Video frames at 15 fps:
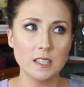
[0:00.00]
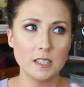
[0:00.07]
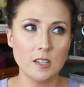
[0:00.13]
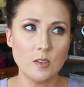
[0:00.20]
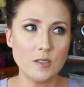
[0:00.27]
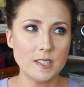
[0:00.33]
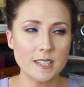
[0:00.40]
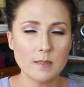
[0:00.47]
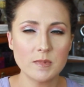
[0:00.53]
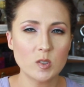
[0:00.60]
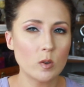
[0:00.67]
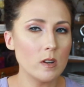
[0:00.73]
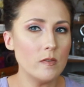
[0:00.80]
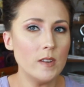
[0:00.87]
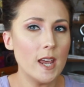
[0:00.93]
there's some
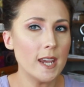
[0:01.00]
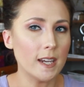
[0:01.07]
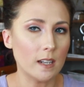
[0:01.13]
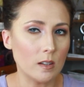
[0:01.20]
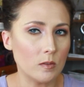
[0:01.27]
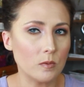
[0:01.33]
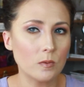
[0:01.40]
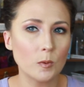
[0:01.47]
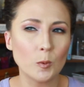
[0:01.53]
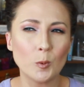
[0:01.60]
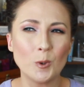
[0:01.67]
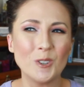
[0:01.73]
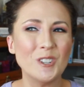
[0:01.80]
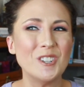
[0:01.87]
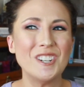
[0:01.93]
sort of negative
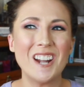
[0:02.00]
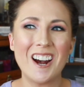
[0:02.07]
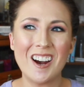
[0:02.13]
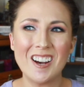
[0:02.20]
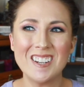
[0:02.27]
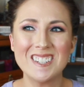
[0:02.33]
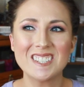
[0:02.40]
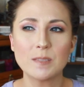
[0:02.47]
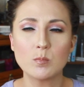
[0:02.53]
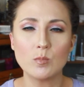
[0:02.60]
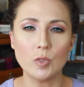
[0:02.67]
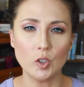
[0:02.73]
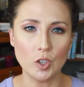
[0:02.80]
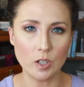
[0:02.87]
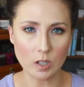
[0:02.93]
or not
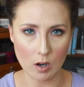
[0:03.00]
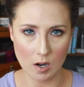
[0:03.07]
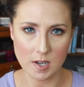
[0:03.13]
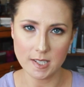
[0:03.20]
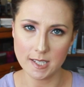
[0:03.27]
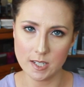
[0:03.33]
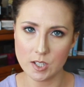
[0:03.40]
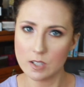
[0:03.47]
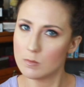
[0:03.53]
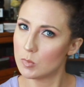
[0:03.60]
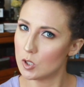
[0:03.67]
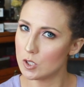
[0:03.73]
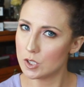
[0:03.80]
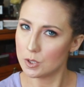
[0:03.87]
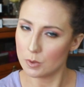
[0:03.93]
good connotation
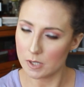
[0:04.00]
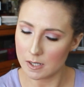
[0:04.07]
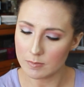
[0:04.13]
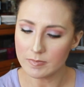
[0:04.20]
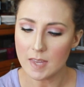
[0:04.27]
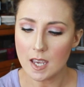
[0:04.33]
put to it.